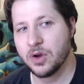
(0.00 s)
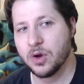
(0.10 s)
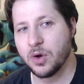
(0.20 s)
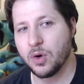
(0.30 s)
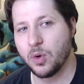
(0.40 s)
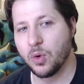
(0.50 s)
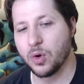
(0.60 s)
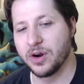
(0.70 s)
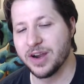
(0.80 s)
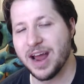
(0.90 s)
or
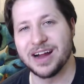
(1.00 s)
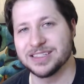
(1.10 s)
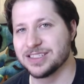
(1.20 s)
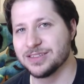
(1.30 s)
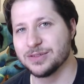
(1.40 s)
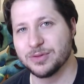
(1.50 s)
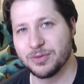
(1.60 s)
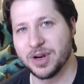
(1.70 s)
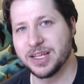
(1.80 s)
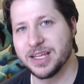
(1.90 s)
not,
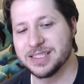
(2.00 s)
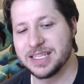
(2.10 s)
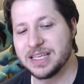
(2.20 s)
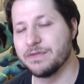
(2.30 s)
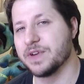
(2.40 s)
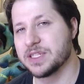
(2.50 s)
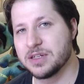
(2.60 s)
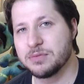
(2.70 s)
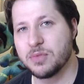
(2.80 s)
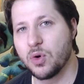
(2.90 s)
right? Is he a victim,